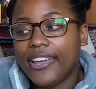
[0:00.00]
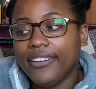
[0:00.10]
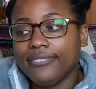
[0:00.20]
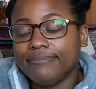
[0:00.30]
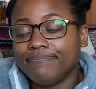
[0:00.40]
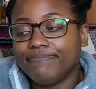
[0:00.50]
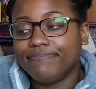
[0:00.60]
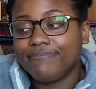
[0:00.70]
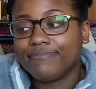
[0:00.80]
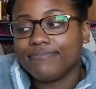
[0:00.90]
um,
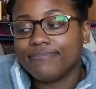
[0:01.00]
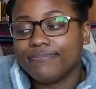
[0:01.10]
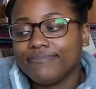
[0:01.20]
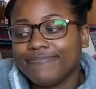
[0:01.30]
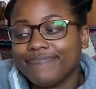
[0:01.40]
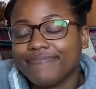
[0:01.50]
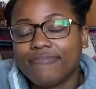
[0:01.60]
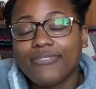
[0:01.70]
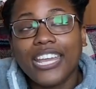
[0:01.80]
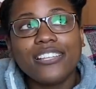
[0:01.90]

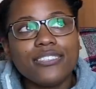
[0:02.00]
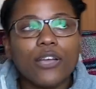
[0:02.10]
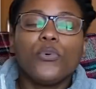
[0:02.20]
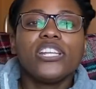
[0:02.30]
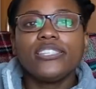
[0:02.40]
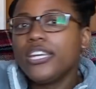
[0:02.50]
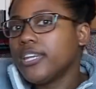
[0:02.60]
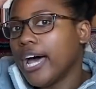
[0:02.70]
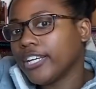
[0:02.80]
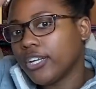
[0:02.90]
it's like, when is it
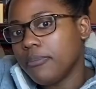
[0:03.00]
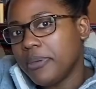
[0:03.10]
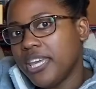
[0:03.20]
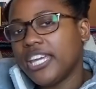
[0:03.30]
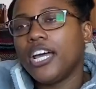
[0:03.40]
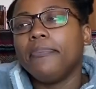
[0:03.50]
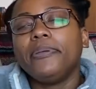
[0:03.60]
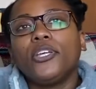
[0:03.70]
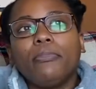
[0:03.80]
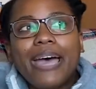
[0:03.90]
not going to be an
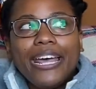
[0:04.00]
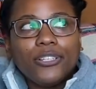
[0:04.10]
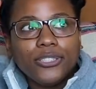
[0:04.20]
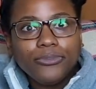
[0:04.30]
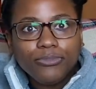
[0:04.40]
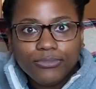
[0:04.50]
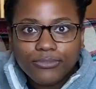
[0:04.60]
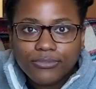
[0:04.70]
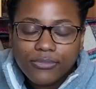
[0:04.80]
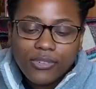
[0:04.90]
uphill battle
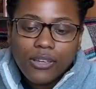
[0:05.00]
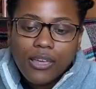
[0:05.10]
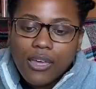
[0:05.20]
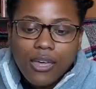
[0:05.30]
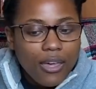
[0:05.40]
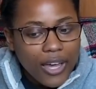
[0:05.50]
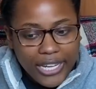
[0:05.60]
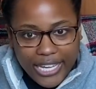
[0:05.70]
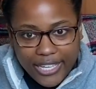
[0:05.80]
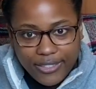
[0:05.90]

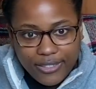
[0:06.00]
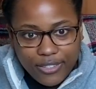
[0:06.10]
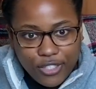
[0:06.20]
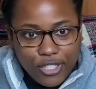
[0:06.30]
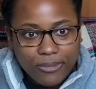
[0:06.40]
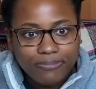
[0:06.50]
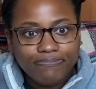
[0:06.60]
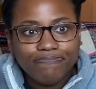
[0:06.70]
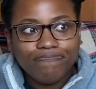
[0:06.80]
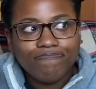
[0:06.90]
against
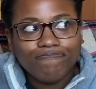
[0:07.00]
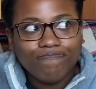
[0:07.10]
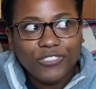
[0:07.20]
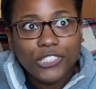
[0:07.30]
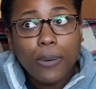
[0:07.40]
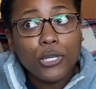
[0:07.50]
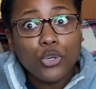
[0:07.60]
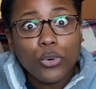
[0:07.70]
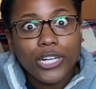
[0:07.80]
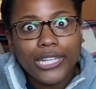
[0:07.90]
the
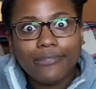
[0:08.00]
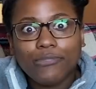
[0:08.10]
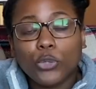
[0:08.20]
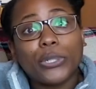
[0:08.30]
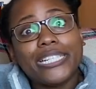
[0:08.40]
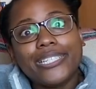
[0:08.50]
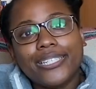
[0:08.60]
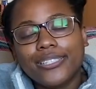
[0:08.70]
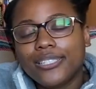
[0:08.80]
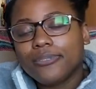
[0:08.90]
majority, the
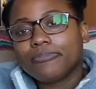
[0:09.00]
racist?